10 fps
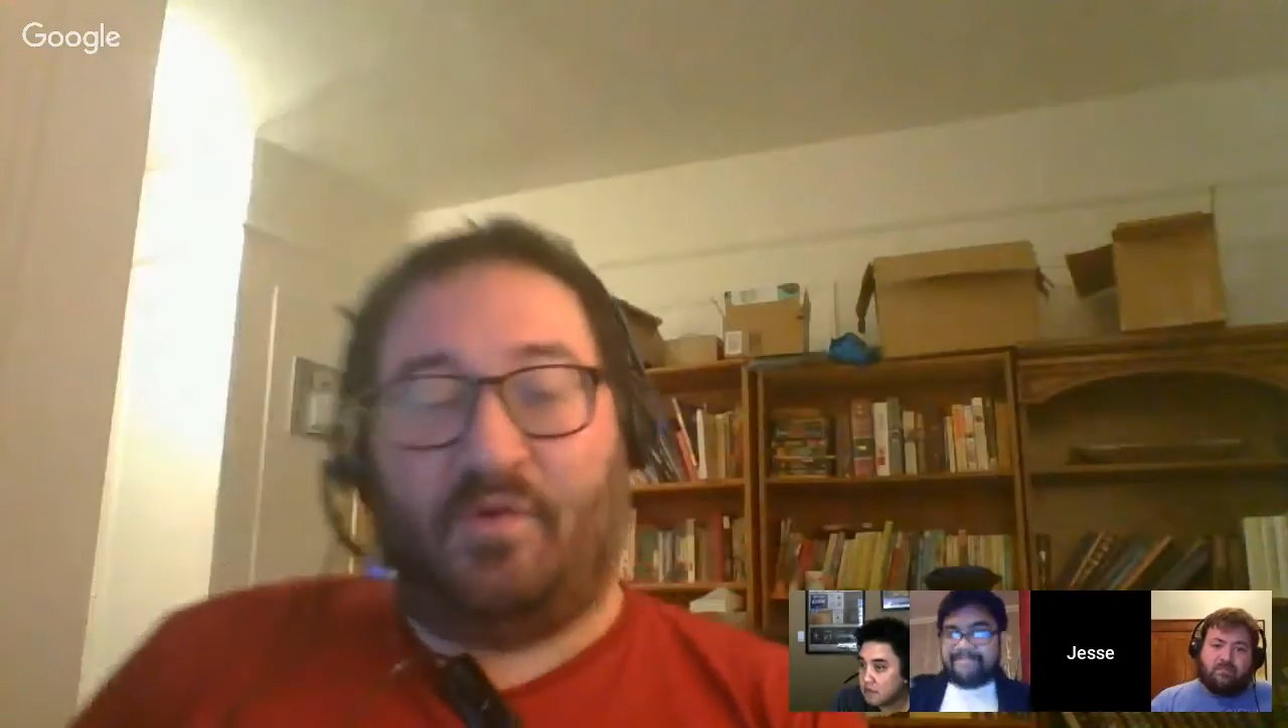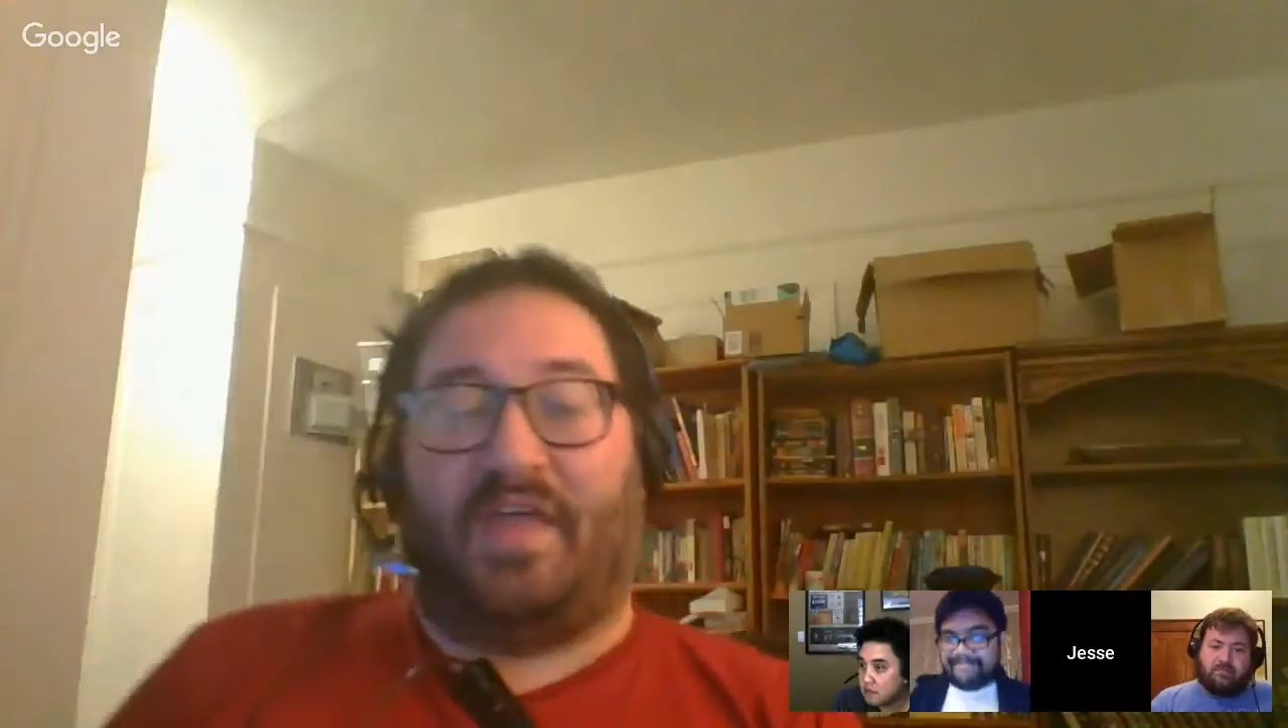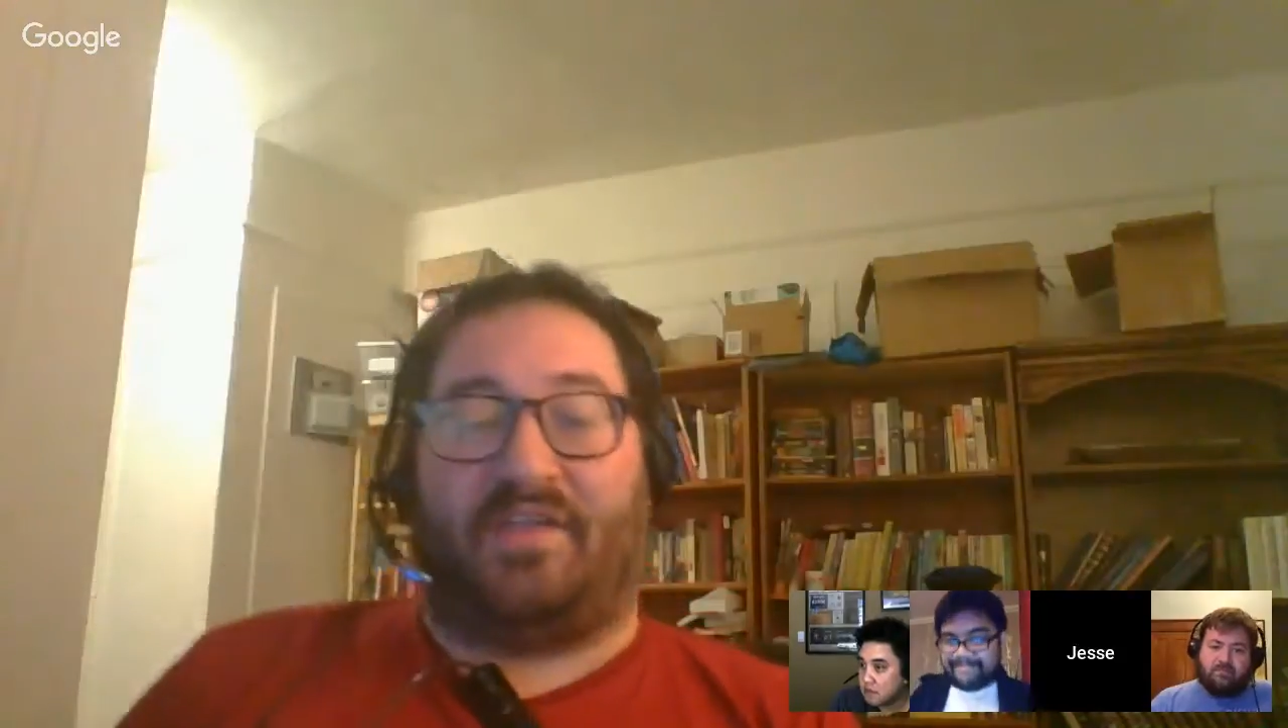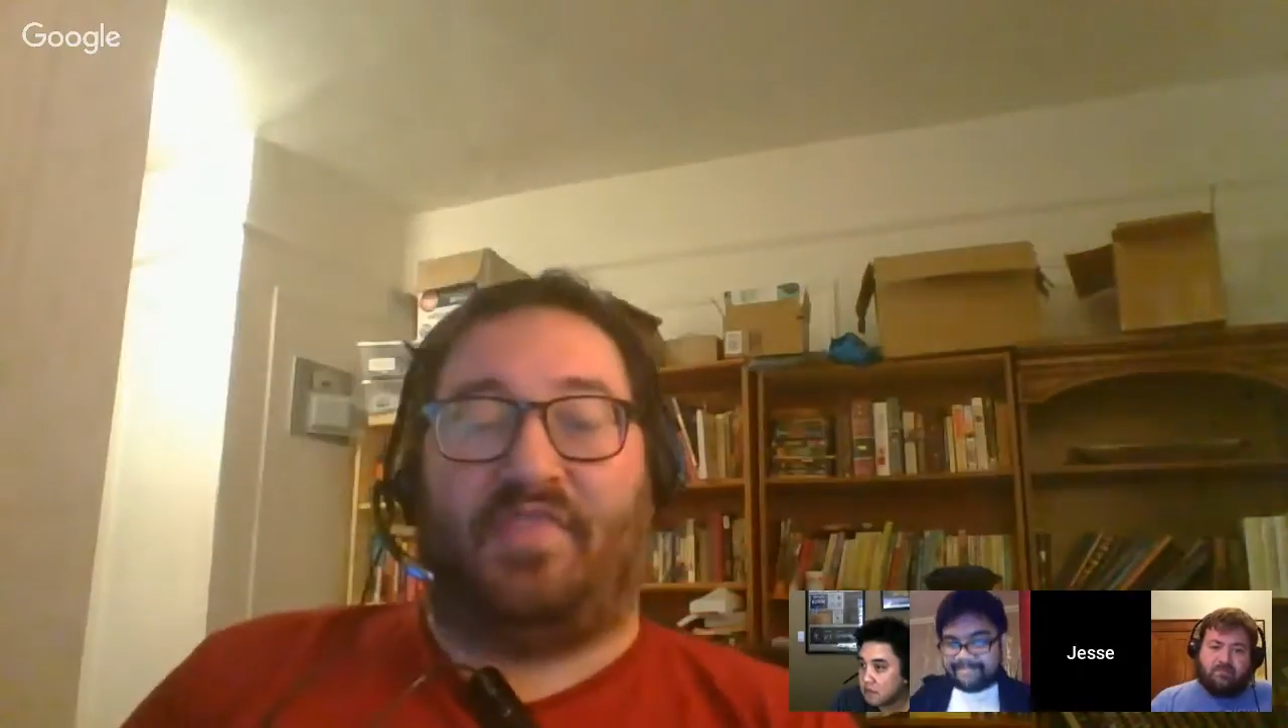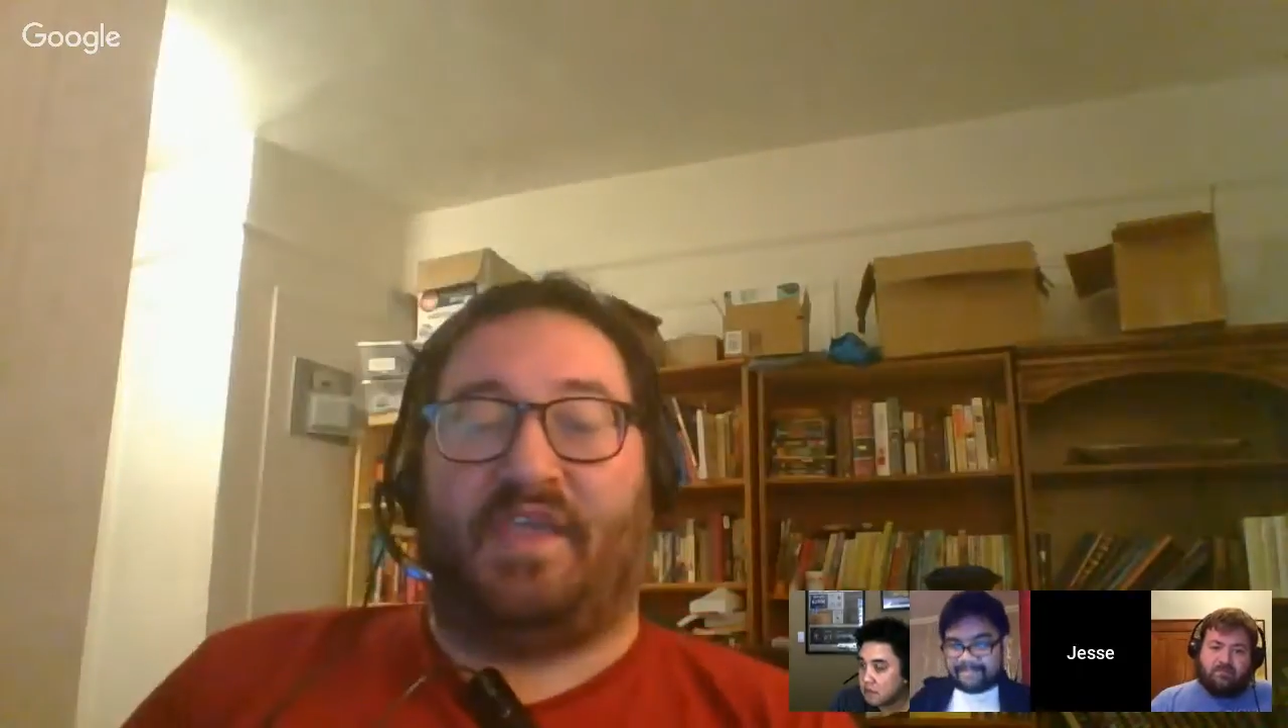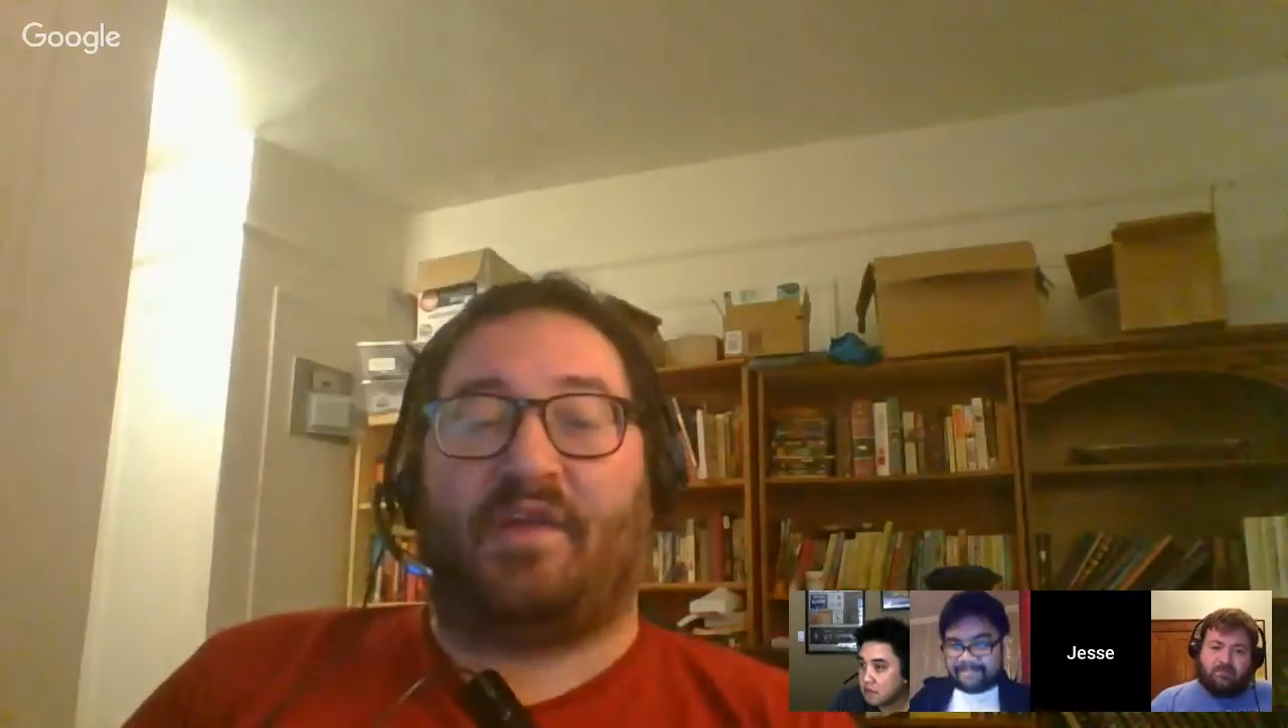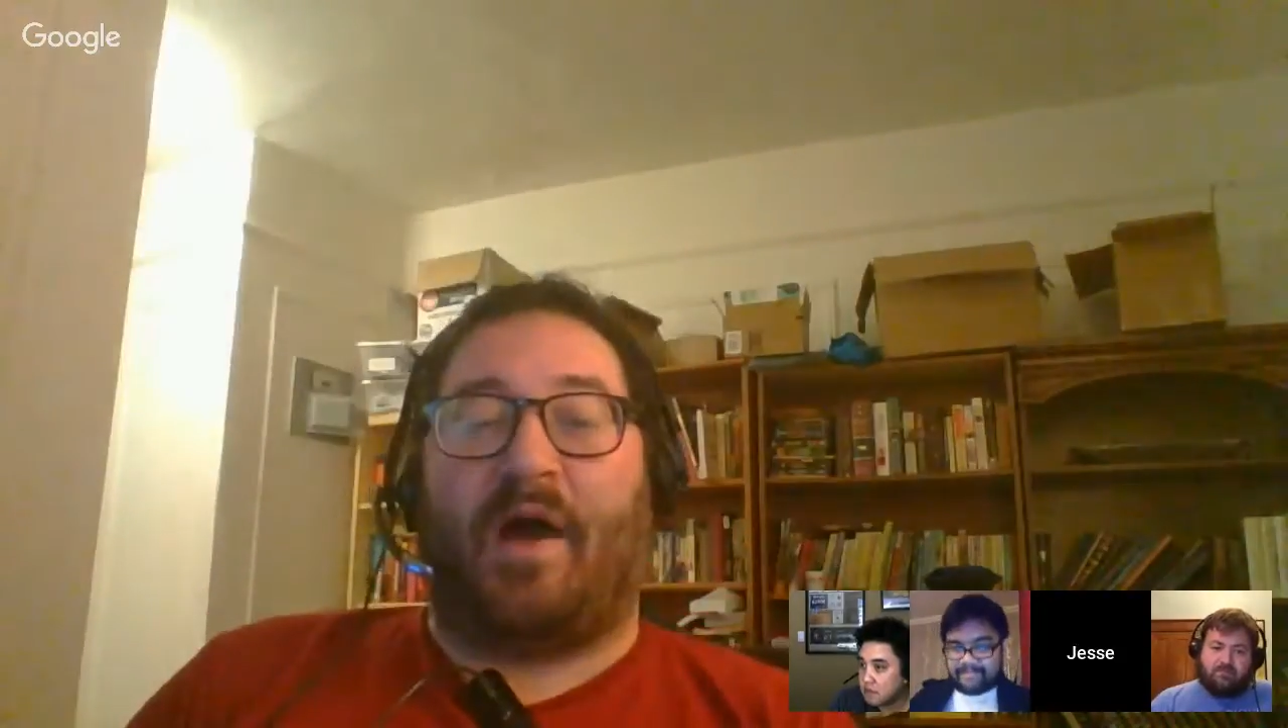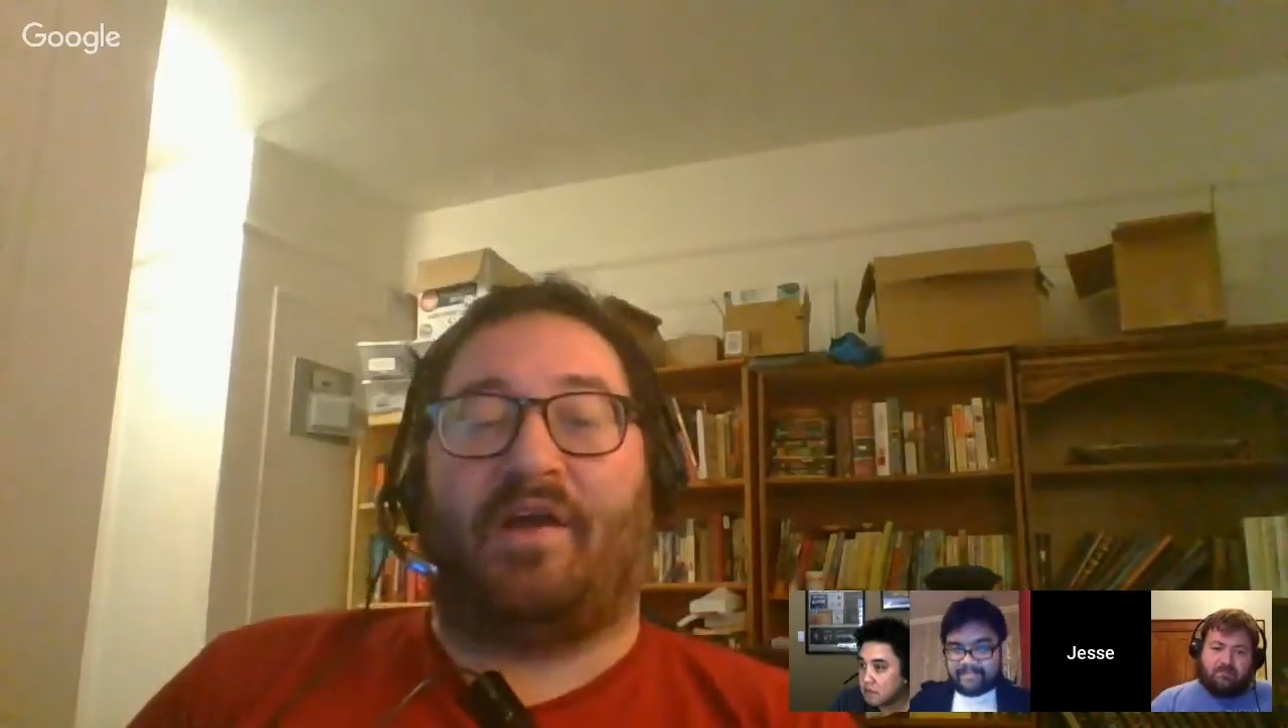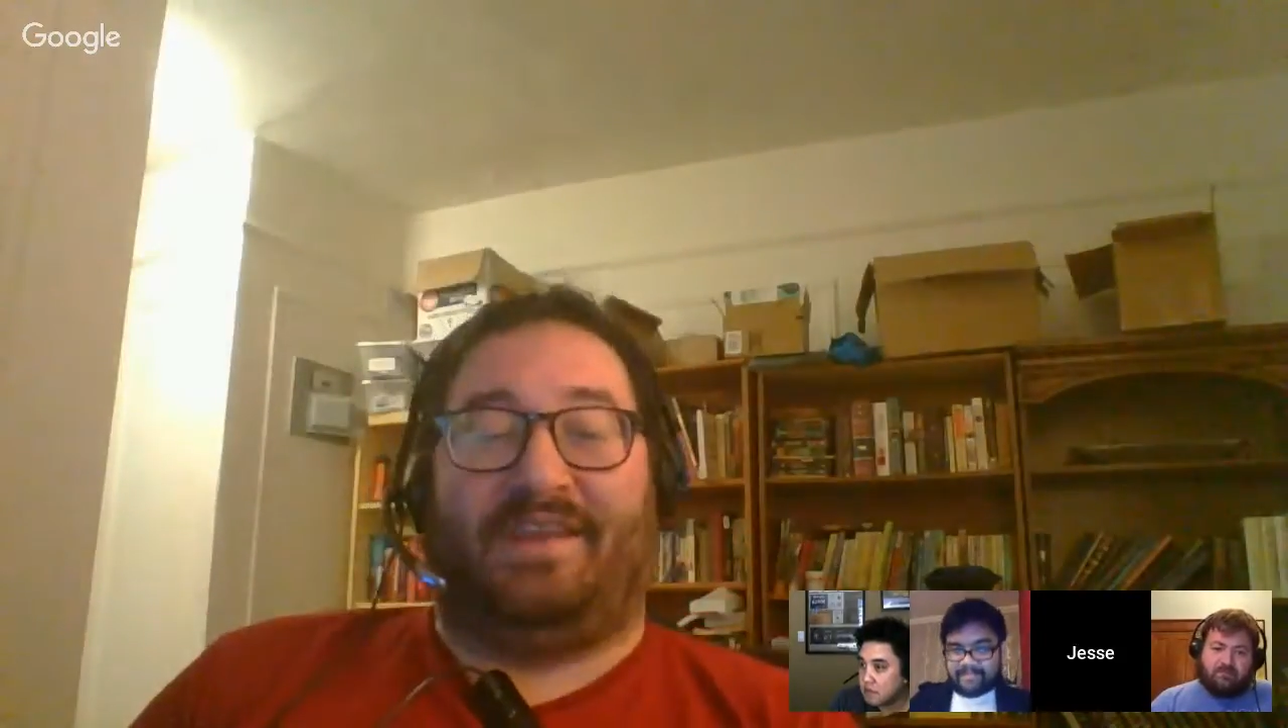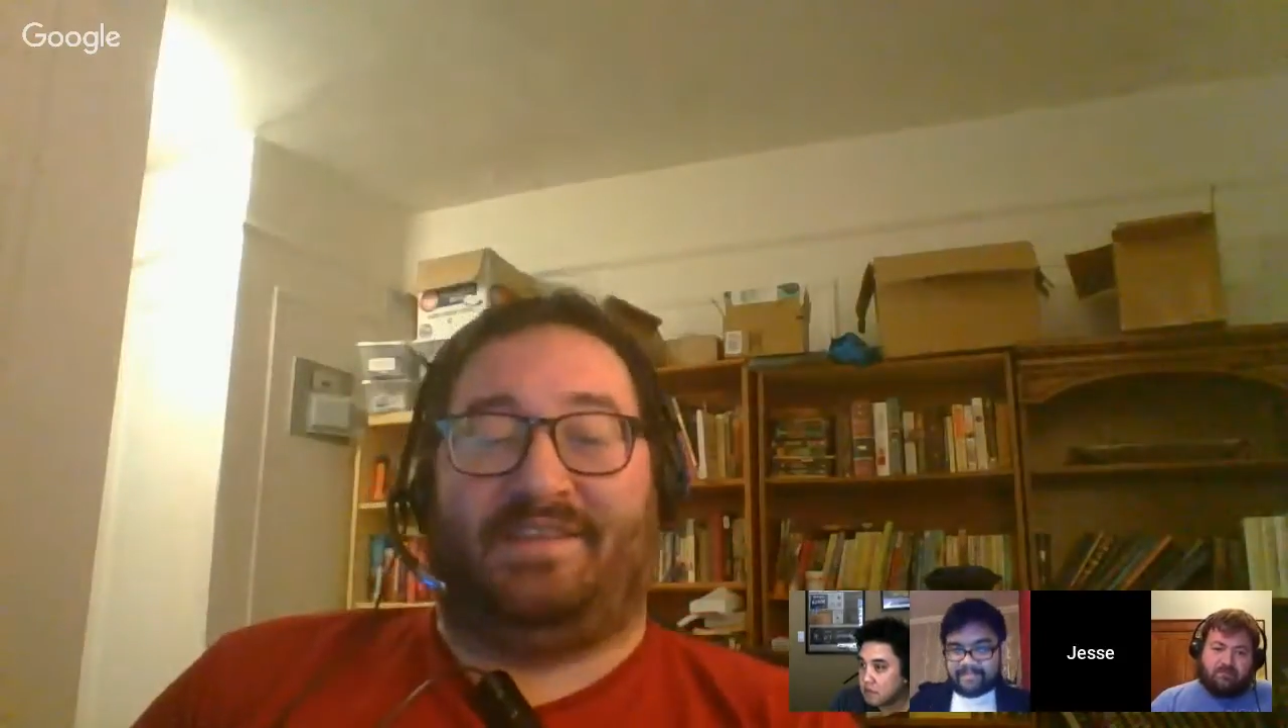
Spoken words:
like think about it,